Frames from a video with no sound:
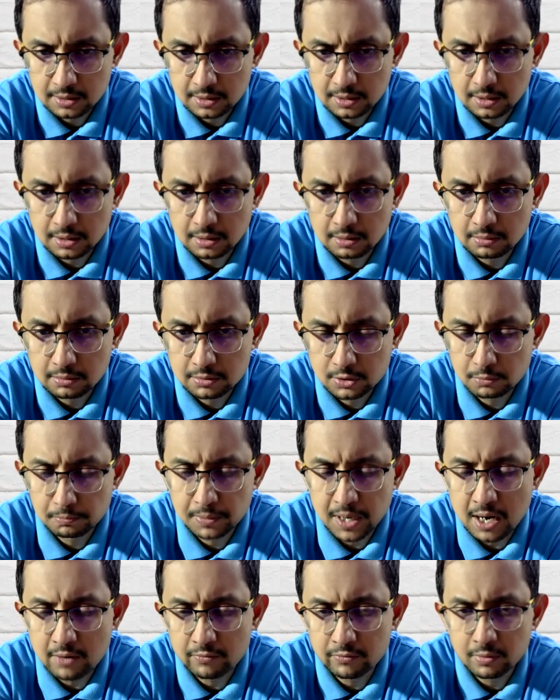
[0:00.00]

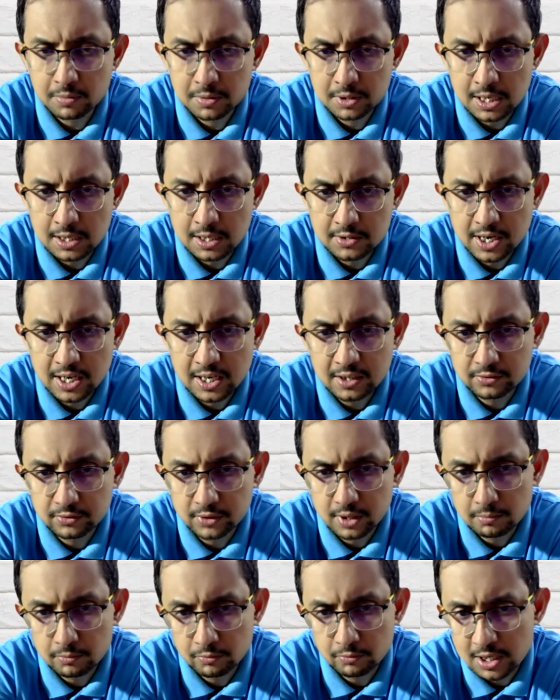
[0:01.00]
So platforms like
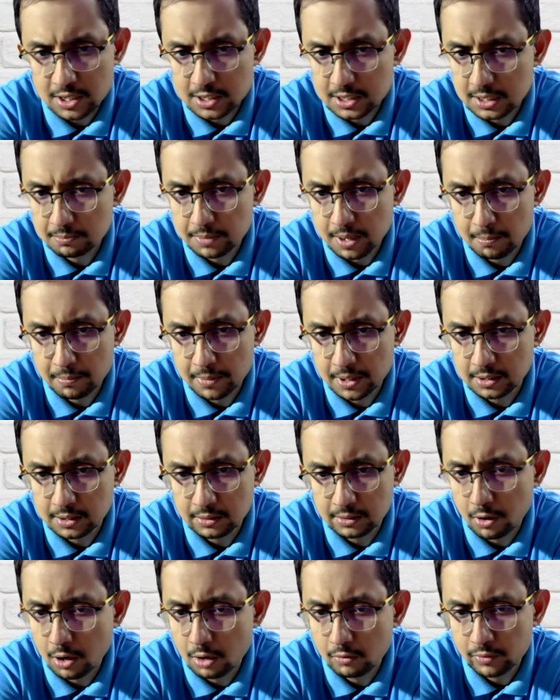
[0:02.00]
Telegram, WhatsApp have
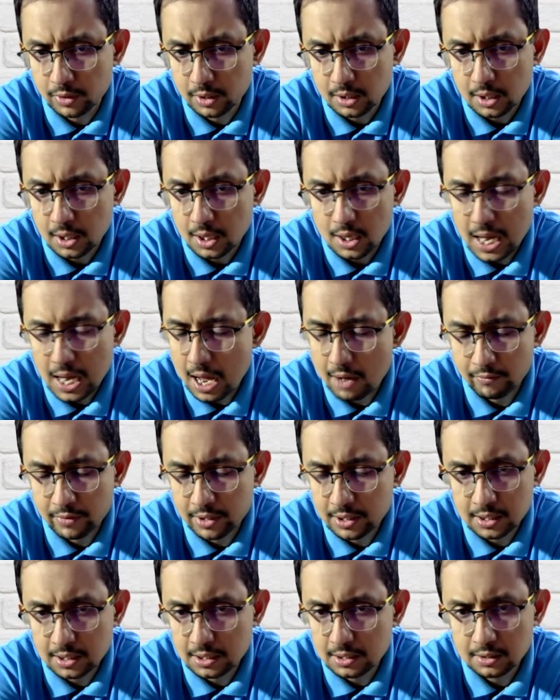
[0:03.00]
been evolving, have
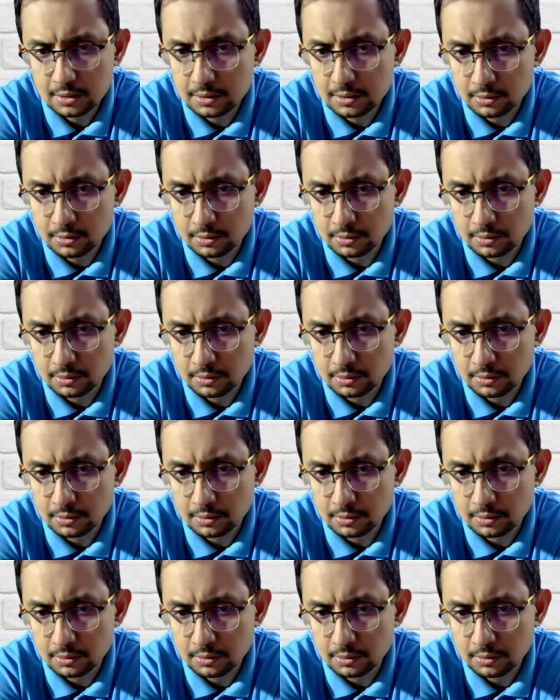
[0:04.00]
been,